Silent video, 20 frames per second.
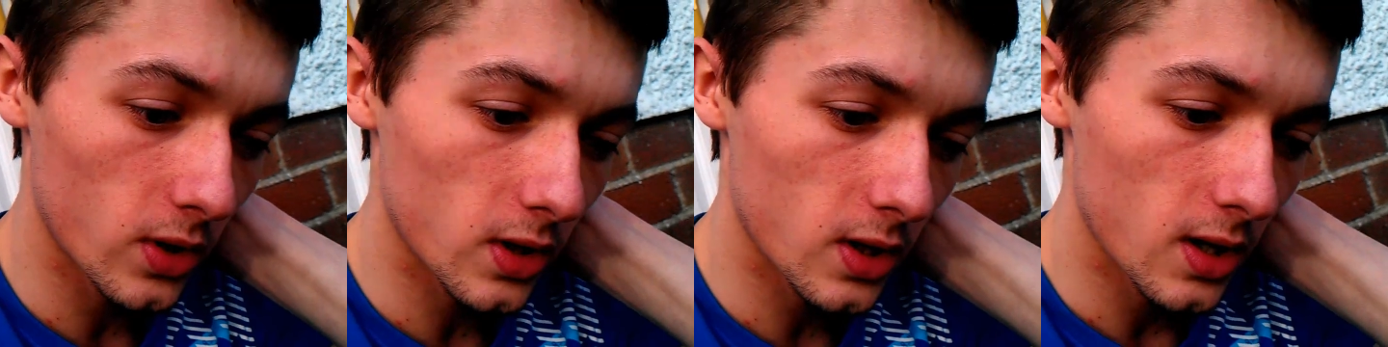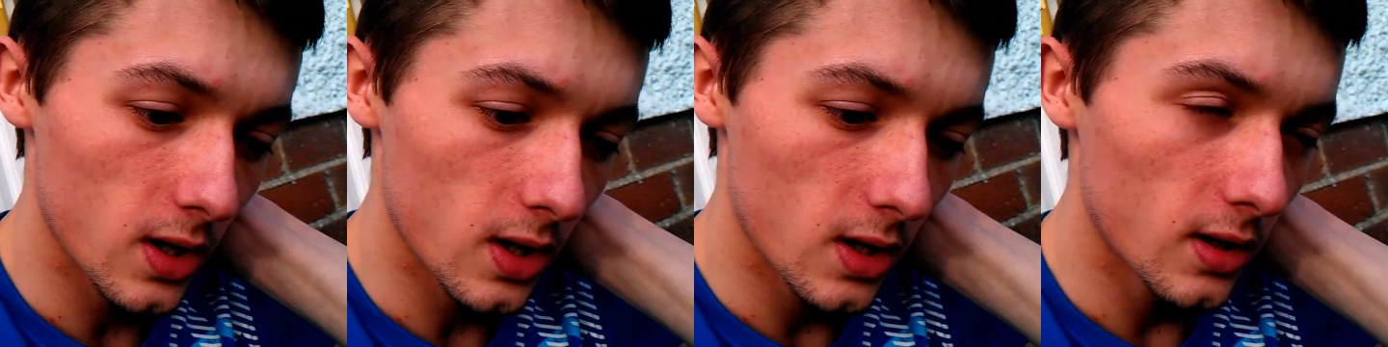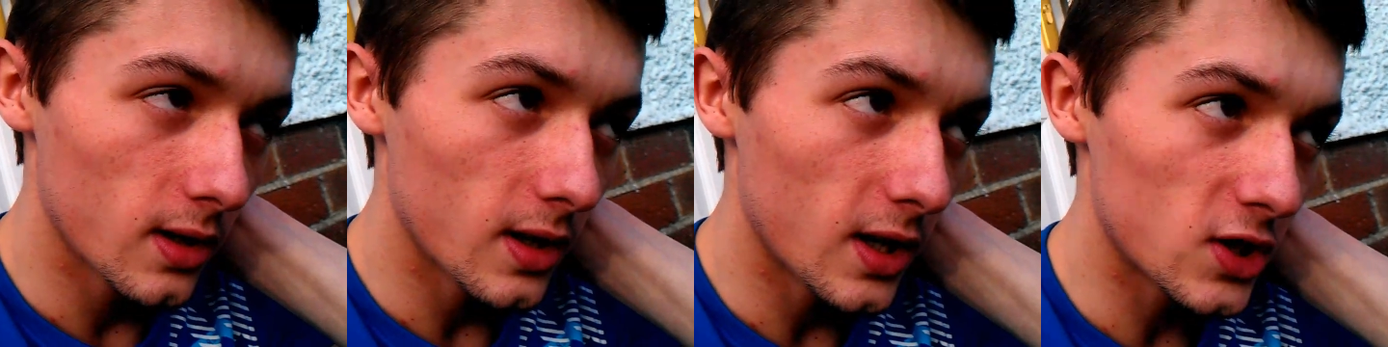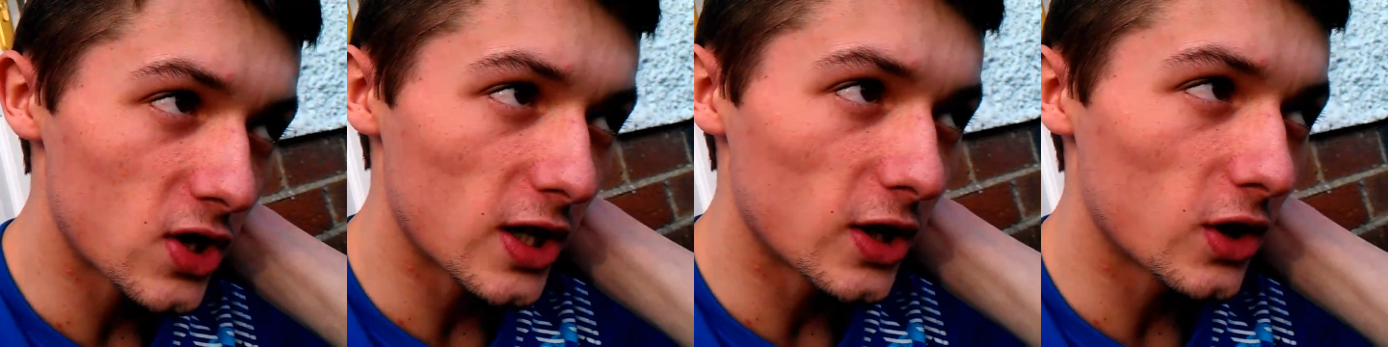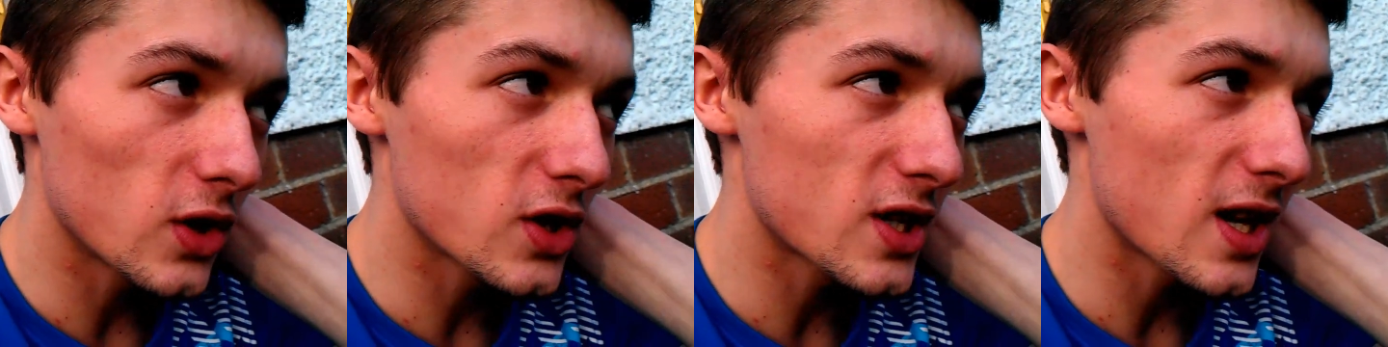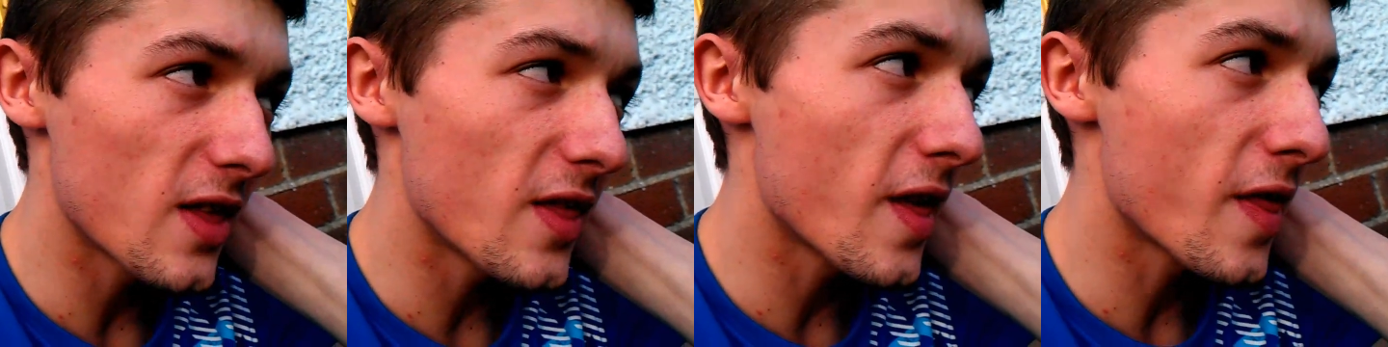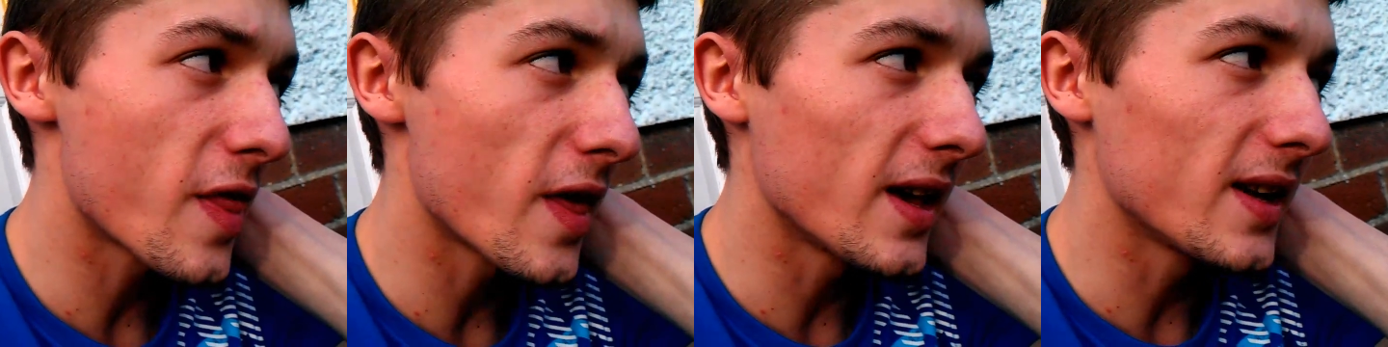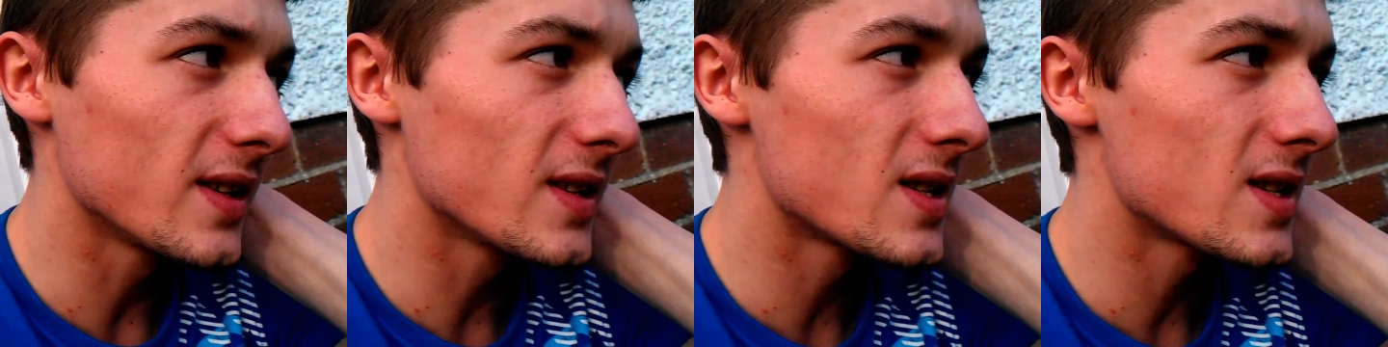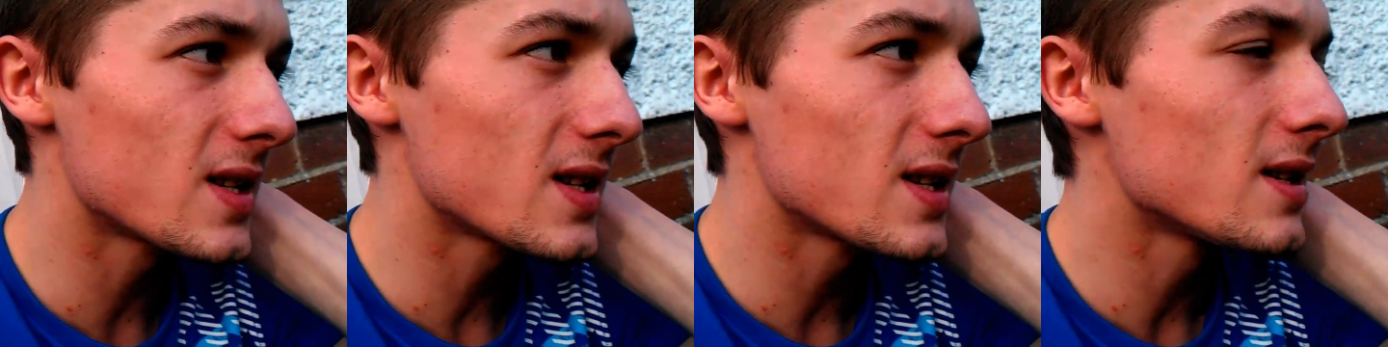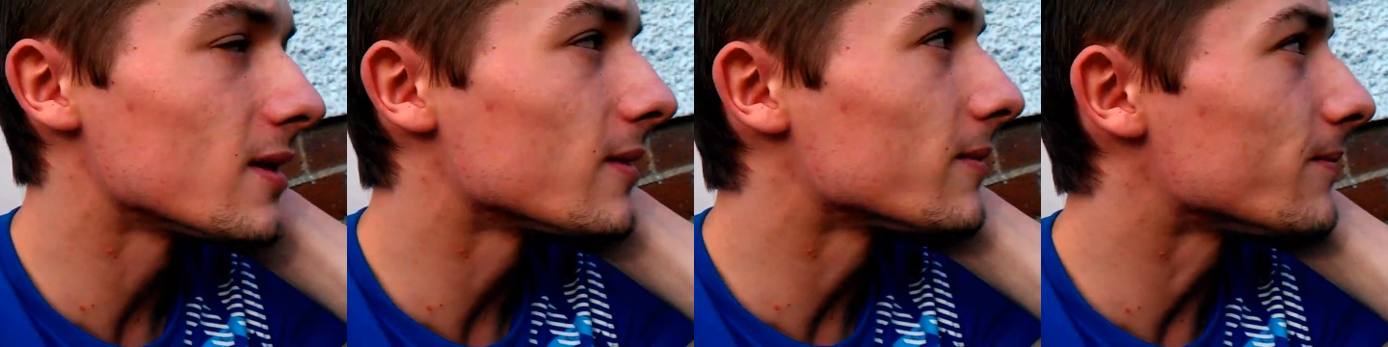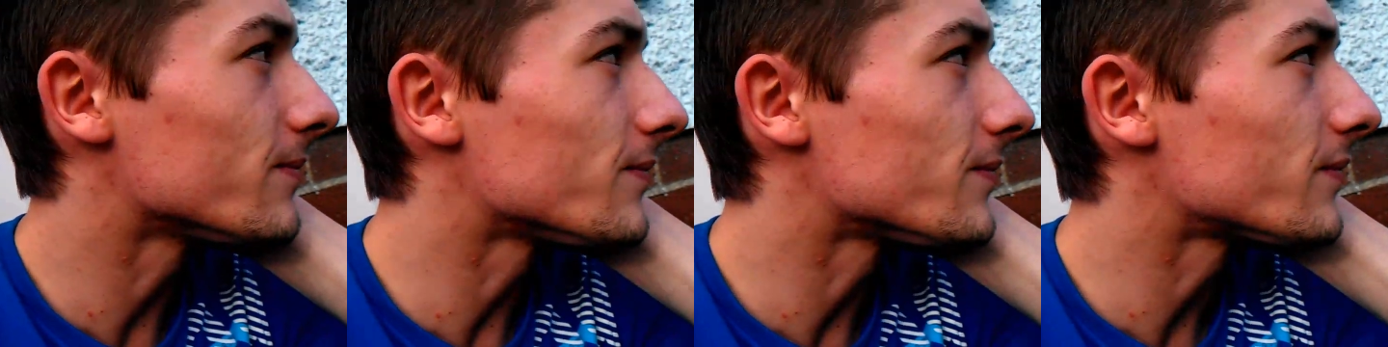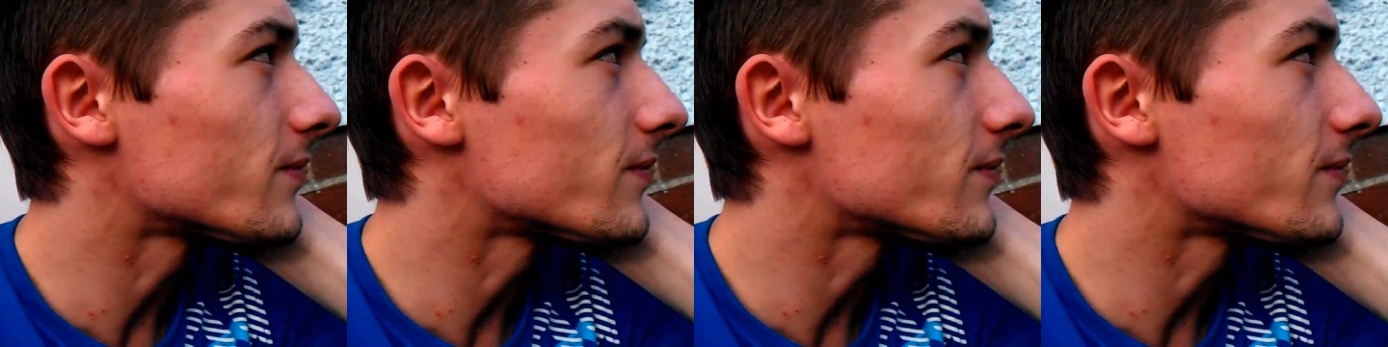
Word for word: work. I tried all those other things.